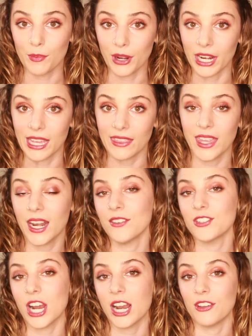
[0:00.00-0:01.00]
brand that
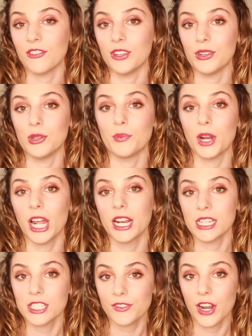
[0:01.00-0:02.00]
I've tried a few new
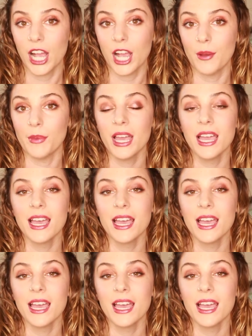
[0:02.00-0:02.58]
products from